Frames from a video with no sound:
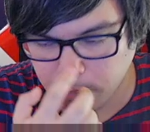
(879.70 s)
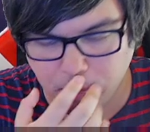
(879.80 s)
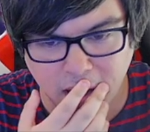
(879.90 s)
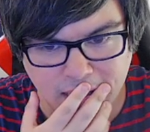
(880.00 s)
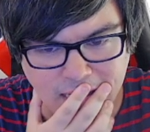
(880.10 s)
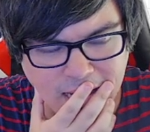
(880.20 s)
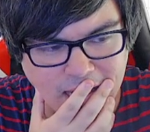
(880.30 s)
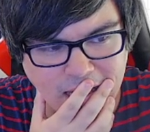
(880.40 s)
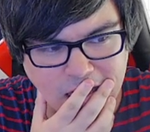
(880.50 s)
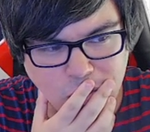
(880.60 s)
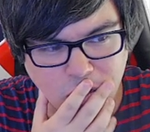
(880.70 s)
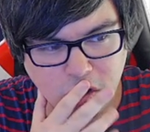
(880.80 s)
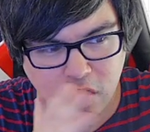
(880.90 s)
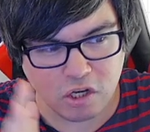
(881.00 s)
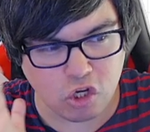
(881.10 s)
But you
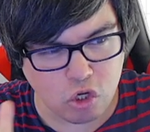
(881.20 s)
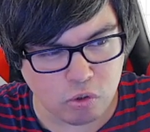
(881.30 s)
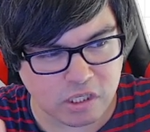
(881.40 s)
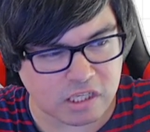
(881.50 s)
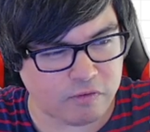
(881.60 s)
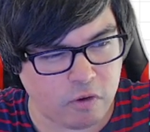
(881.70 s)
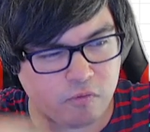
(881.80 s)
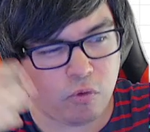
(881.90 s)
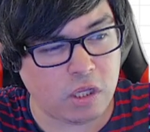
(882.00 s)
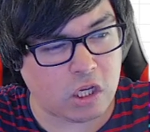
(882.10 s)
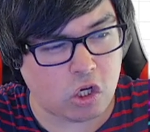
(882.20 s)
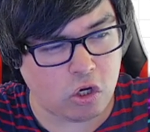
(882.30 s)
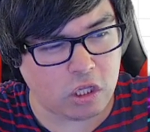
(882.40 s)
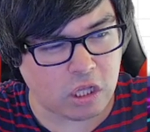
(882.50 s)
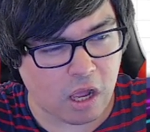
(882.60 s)
could use this if you have really
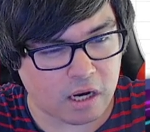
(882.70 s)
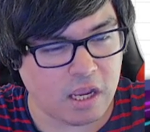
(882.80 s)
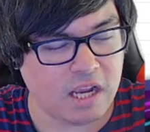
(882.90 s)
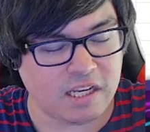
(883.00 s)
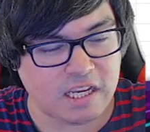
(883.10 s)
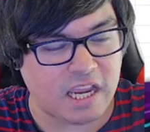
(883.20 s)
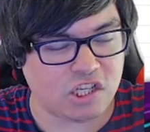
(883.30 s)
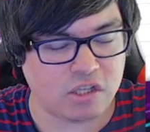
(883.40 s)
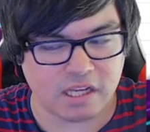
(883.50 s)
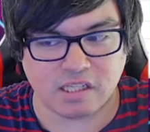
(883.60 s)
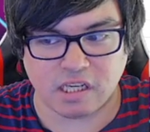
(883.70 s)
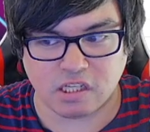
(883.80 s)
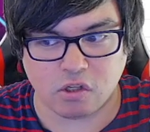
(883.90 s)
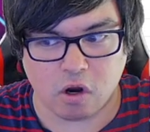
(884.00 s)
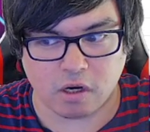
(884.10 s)
good luck to get you that
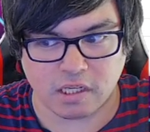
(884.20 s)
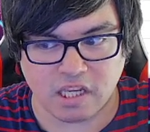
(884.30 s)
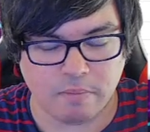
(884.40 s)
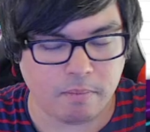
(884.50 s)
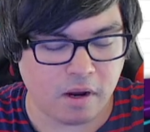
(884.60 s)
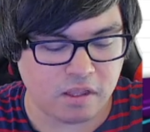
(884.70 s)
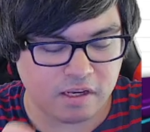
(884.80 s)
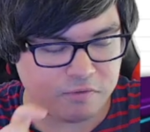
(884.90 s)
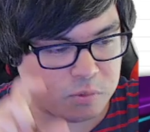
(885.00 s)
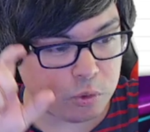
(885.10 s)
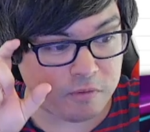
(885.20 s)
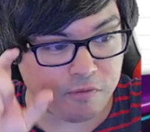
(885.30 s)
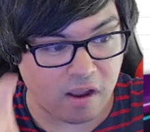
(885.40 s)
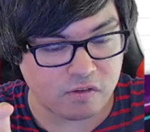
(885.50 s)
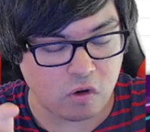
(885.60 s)
six star. Because keep in mind the difference between
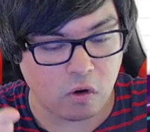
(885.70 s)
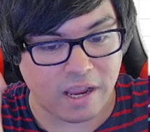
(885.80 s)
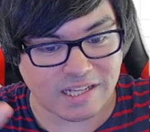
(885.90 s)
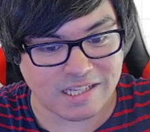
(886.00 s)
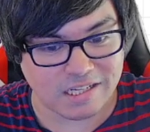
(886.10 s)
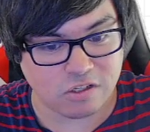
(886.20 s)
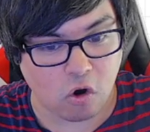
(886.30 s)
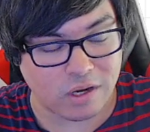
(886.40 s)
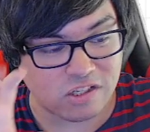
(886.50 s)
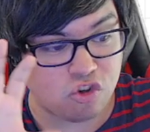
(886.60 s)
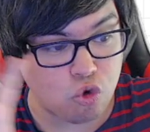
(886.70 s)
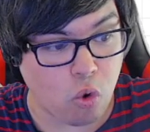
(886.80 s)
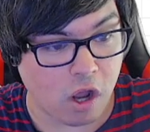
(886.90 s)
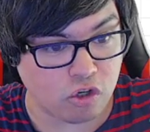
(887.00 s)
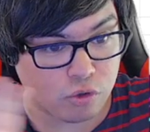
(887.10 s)
five star and six star is
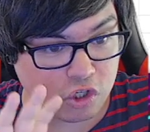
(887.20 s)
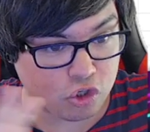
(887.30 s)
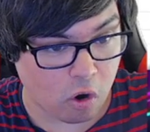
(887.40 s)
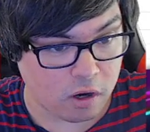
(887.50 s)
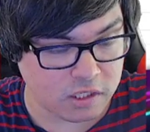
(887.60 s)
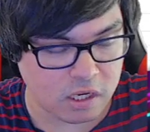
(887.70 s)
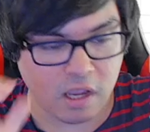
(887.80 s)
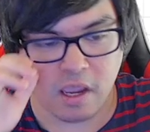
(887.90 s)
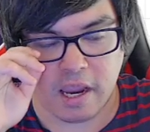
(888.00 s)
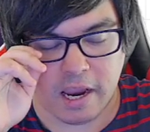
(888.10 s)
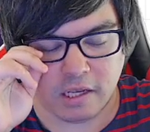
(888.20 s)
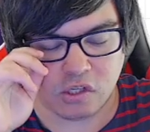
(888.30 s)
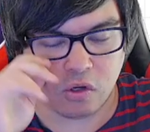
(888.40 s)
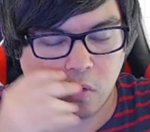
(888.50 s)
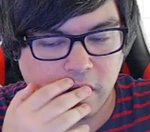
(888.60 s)
200 shards. And
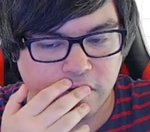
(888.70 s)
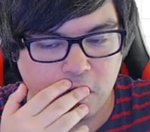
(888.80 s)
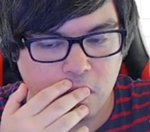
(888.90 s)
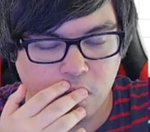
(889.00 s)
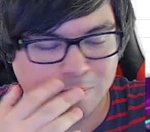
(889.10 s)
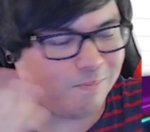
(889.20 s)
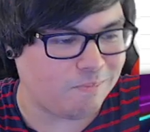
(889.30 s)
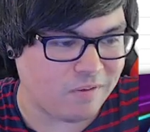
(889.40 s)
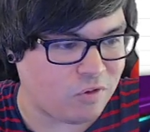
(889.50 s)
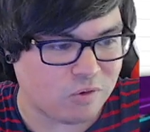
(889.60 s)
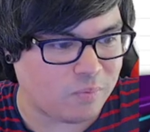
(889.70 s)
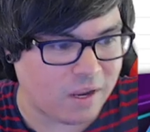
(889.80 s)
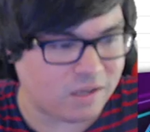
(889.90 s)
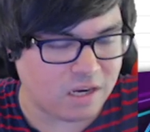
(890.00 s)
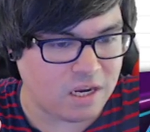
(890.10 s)
so if you mm, if you
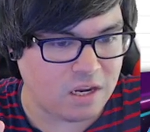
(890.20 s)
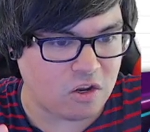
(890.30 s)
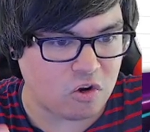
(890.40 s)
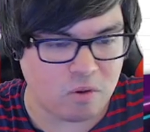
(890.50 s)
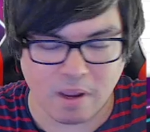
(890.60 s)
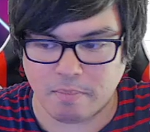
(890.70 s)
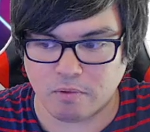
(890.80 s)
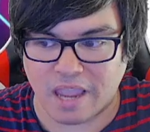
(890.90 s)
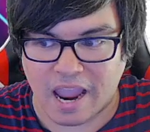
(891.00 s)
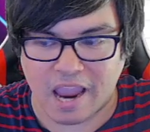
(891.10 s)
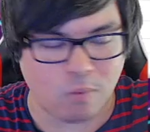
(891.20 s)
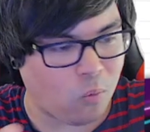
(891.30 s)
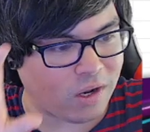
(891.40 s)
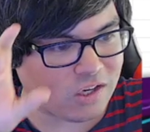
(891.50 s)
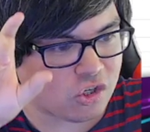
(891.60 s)
spent any, you know, you might be able to add
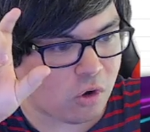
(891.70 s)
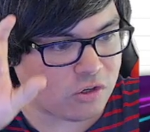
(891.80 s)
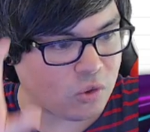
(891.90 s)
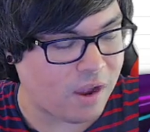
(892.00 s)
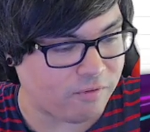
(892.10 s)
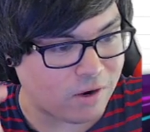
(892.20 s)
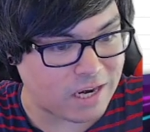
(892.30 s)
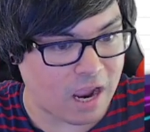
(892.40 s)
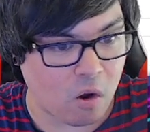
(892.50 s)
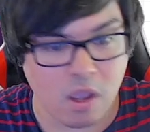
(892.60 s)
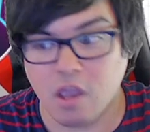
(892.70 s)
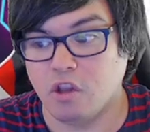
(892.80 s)
what shards you have right now